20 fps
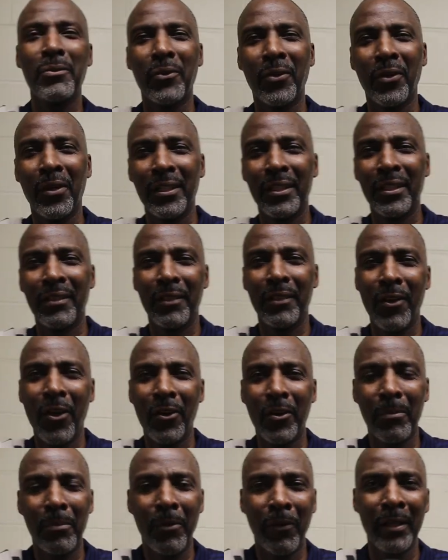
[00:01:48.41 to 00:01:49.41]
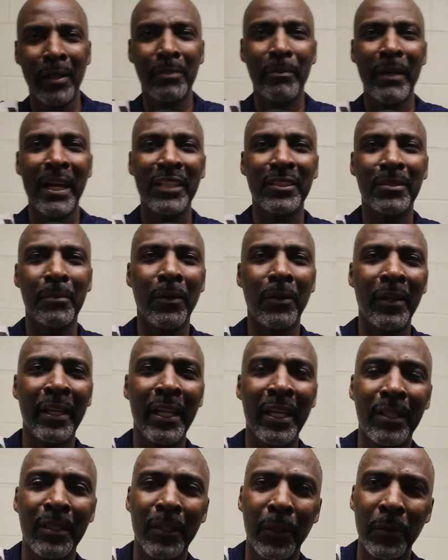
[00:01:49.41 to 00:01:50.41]
Ward, Largo Boys Basketball
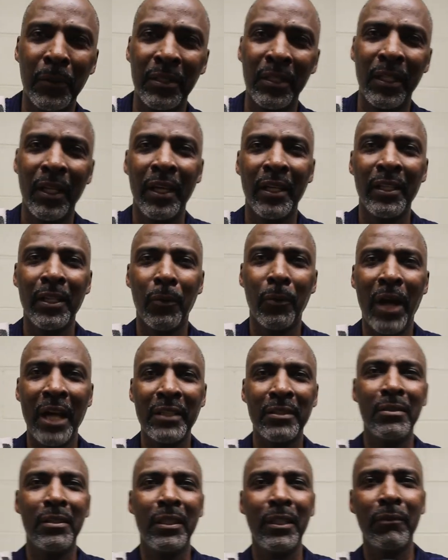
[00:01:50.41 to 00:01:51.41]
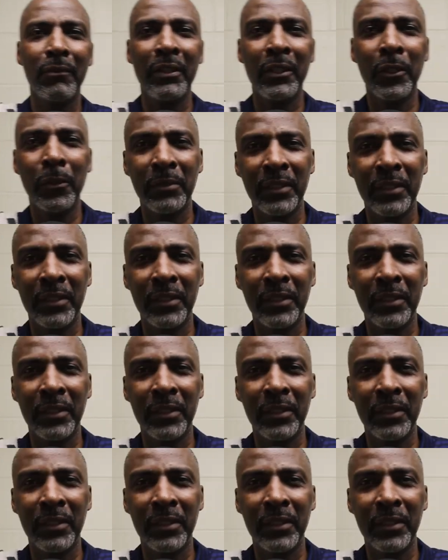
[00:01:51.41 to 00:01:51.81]
head coach, and you're watching D M V Hoop